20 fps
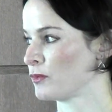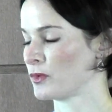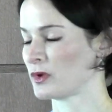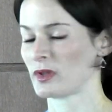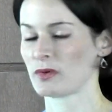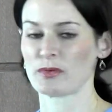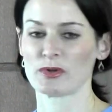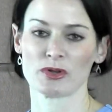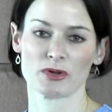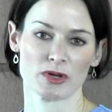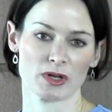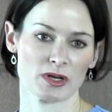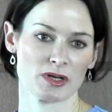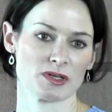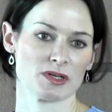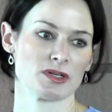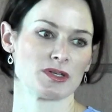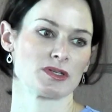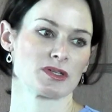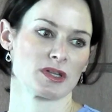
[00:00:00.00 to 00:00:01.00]
really when you're
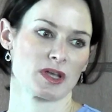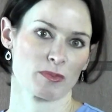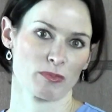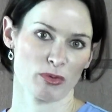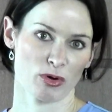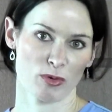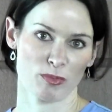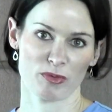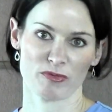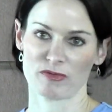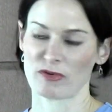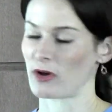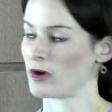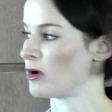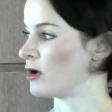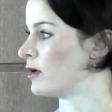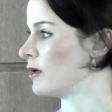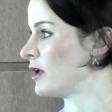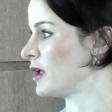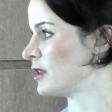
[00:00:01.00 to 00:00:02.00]
getting into like
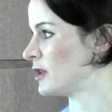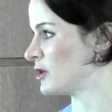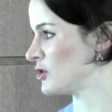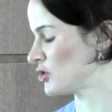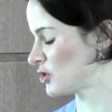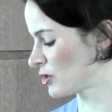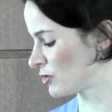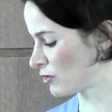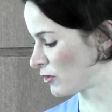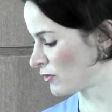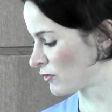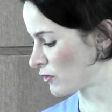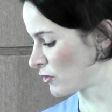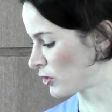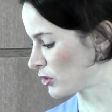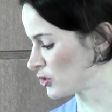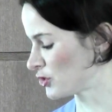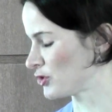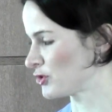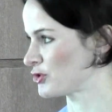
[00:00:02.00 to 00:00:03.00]
propofol, and then general, of
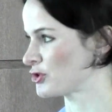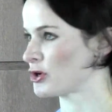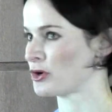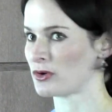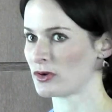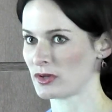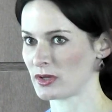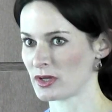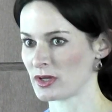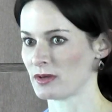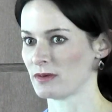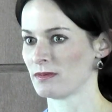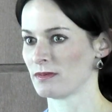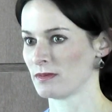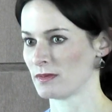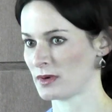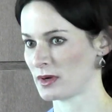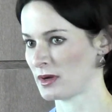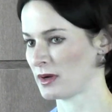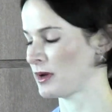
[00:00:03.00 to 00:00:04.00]
course, you're totally
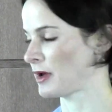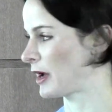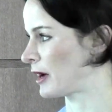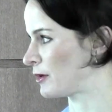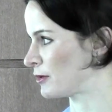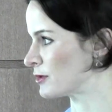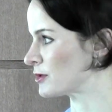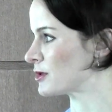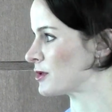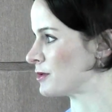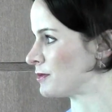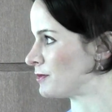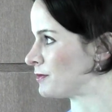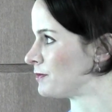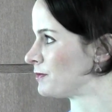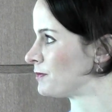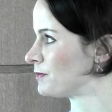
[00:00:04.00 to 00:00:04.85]
out.